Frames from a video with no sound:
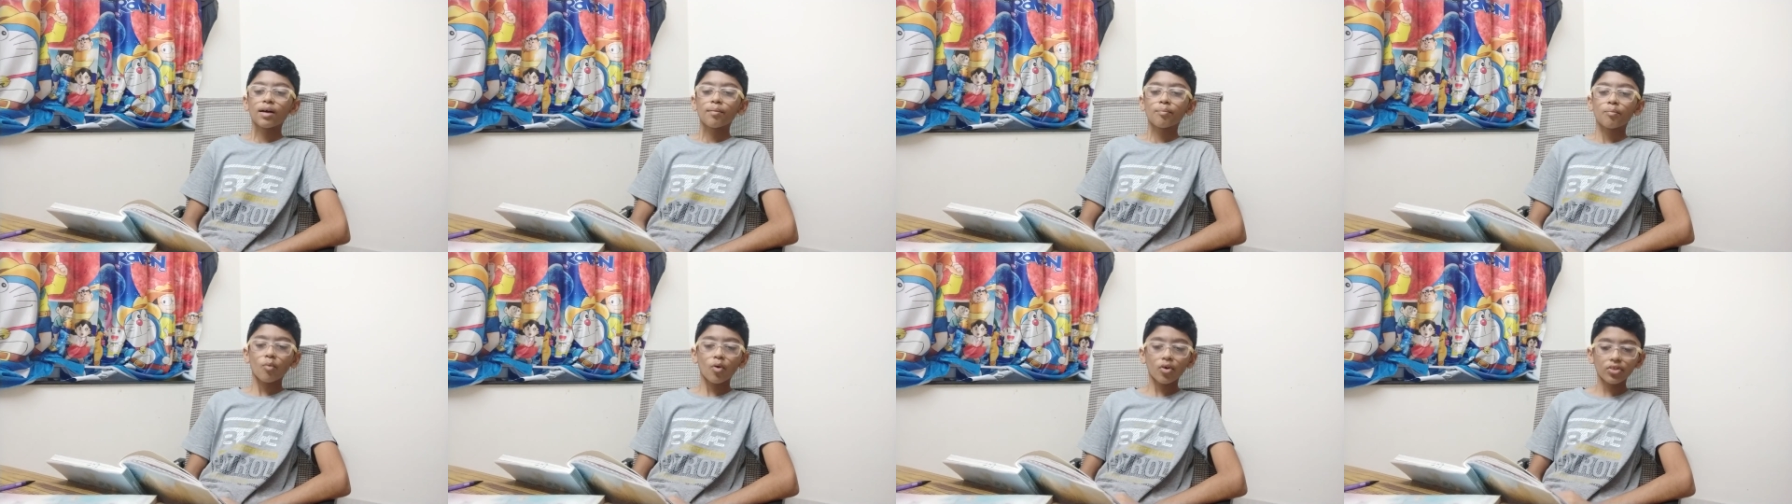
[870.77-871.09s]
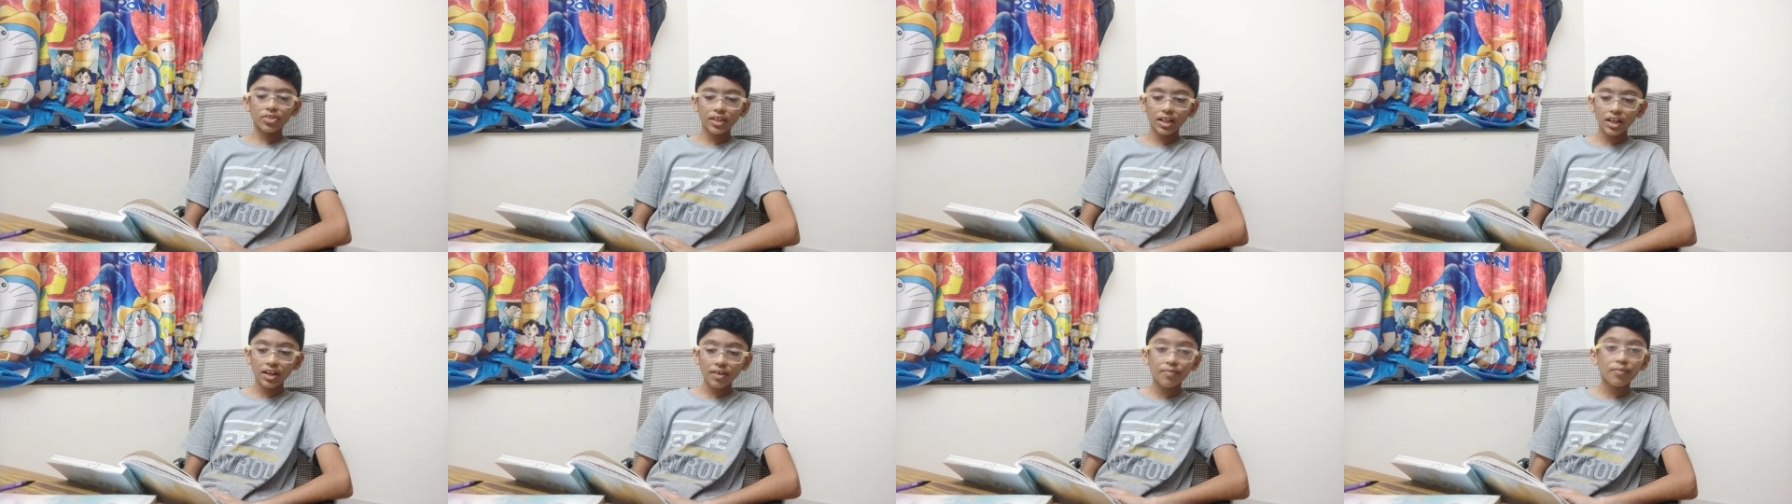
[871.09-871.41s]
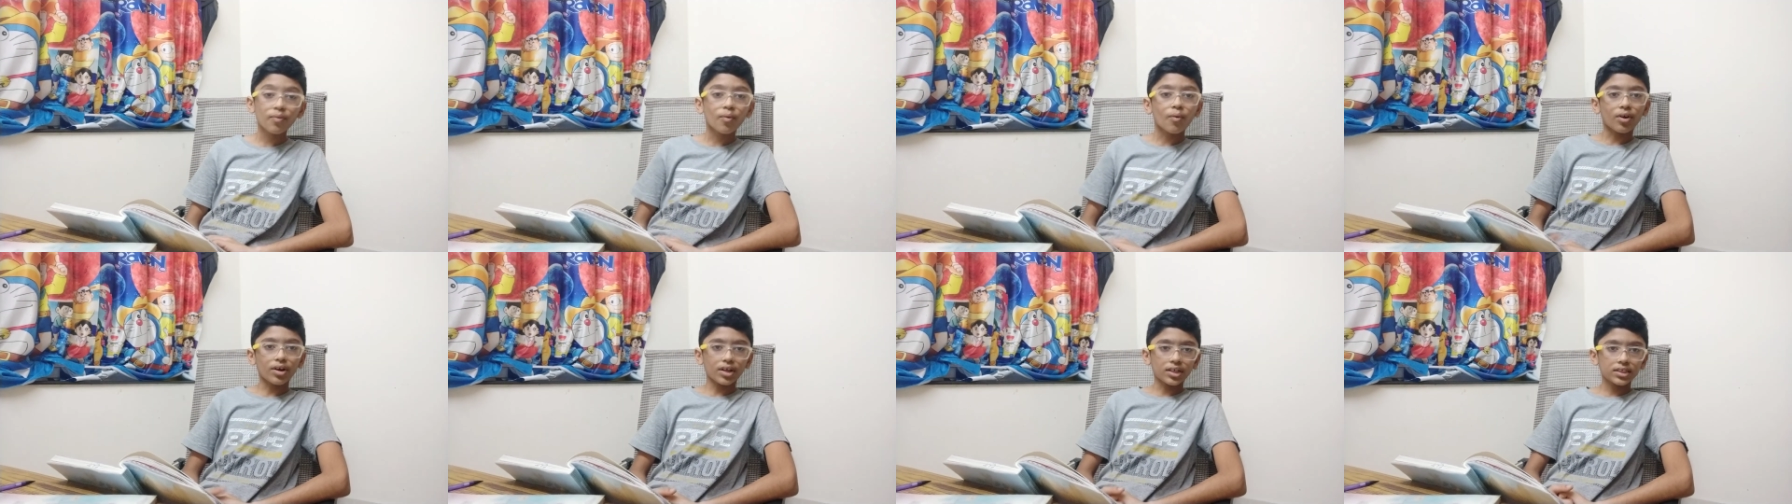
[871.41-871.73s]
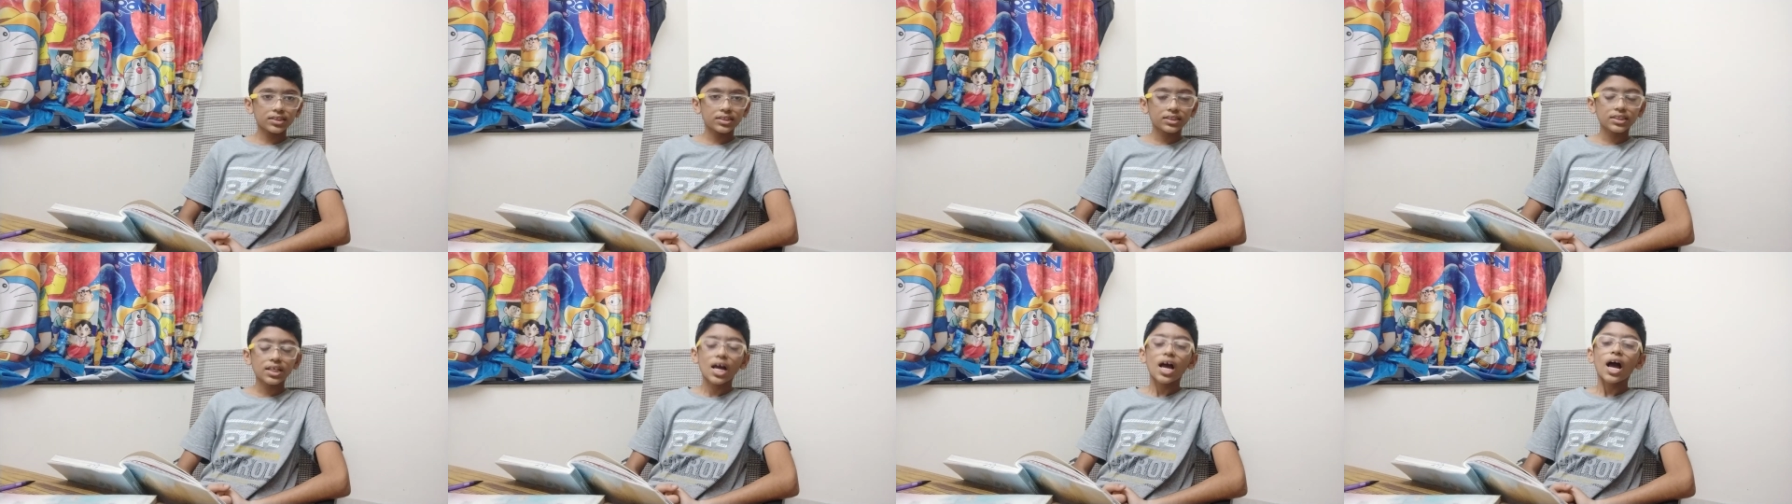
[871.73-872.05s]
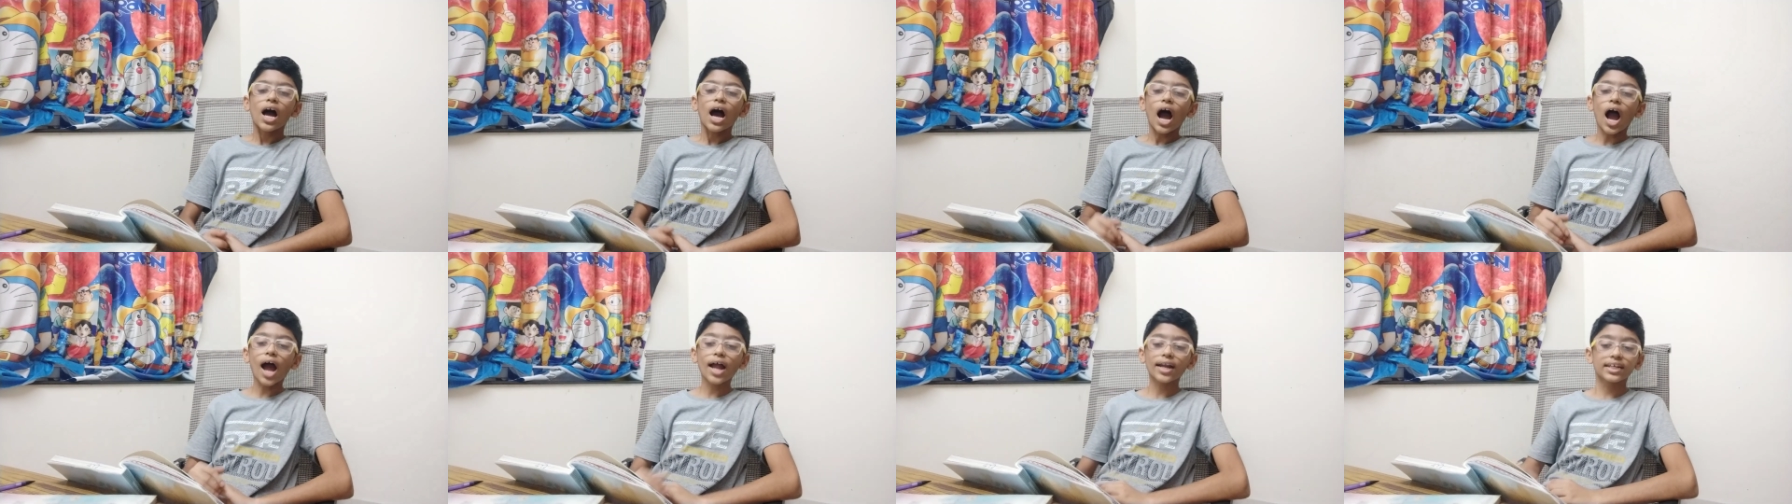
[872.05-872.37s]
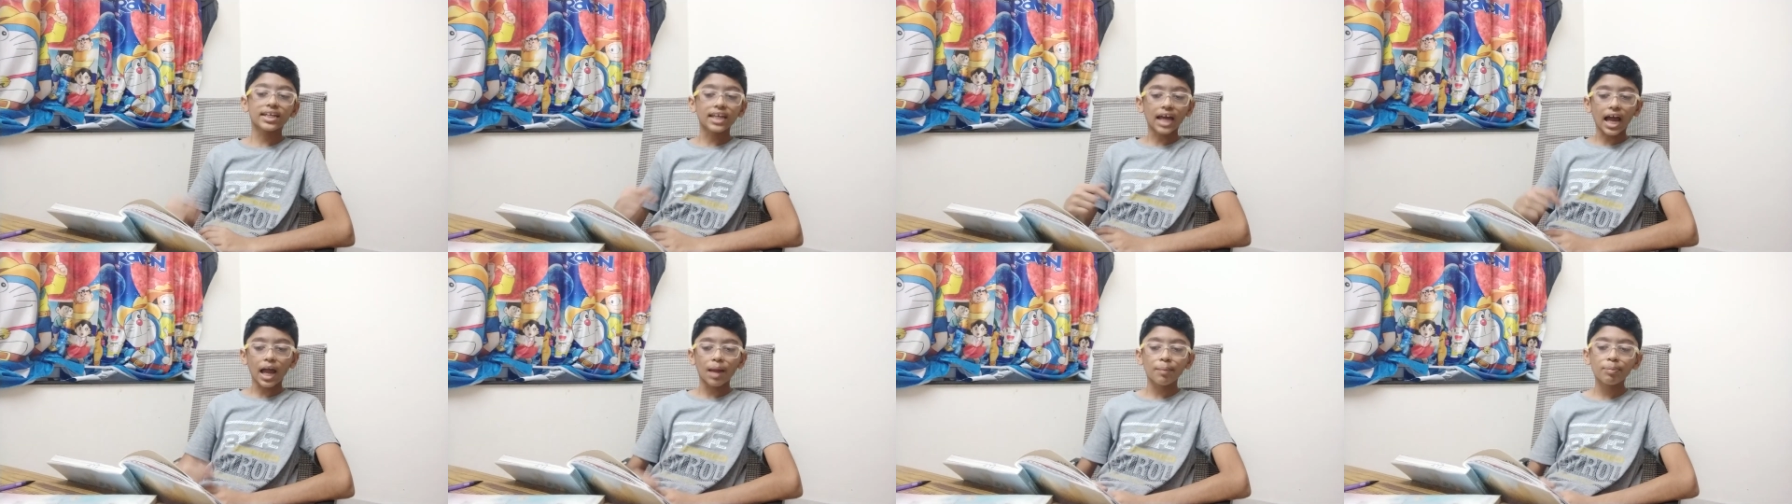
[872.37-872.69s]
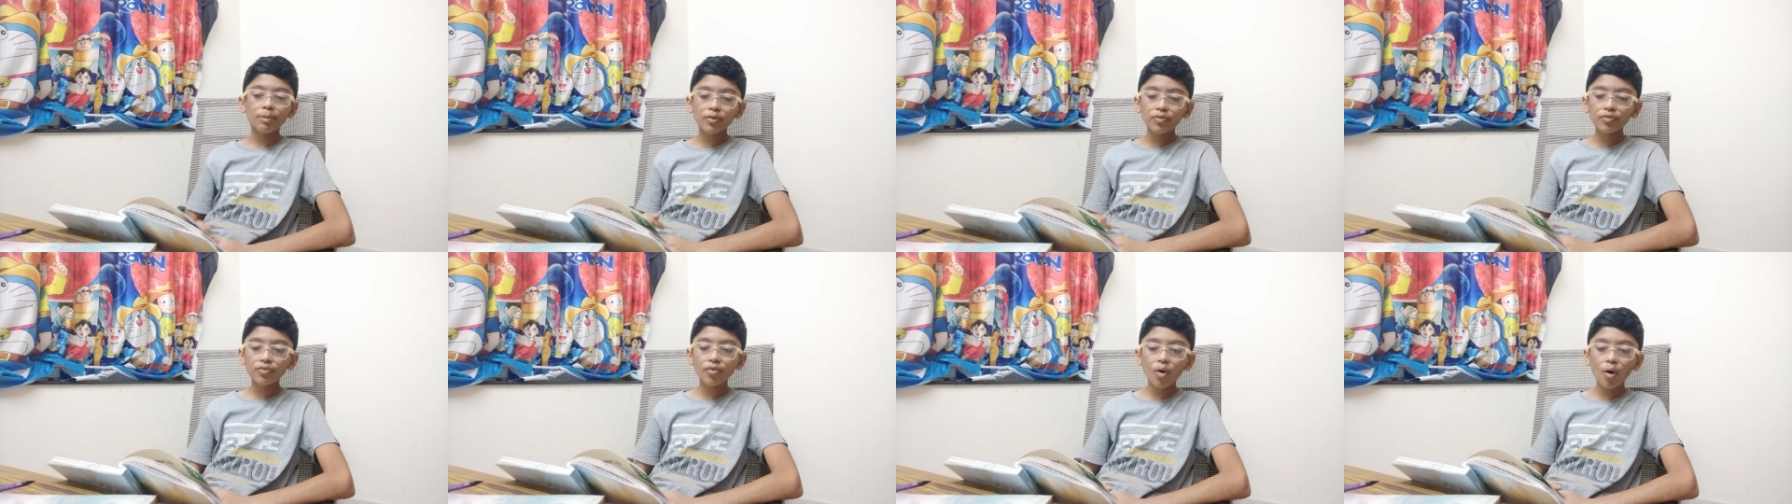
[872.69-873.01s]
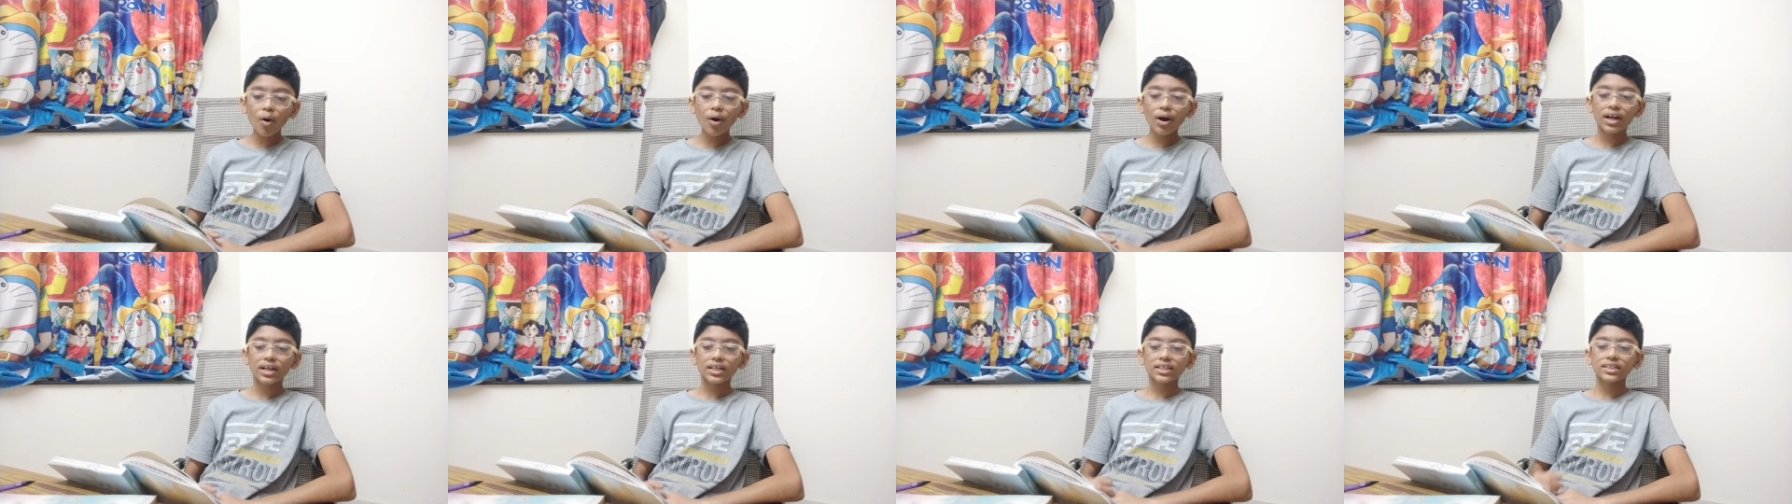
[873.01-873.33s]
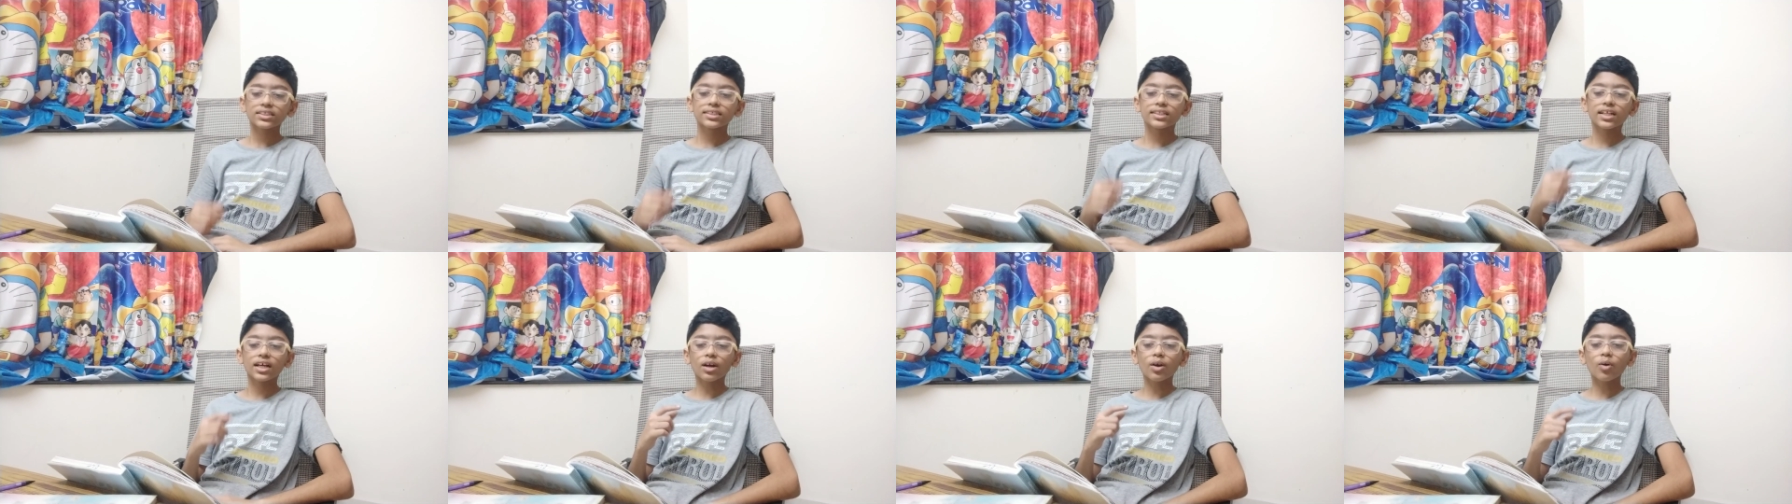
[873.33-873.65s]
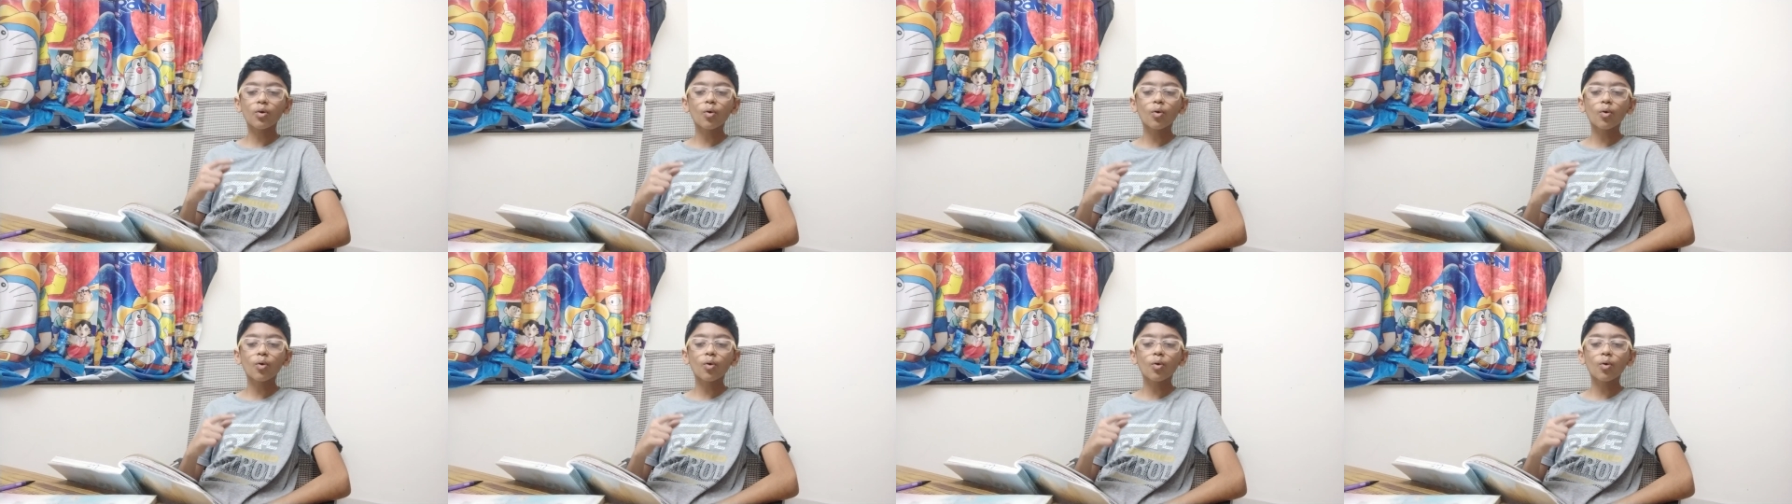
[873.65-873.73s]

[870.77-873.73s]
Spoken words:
Montane forest, a type of forest that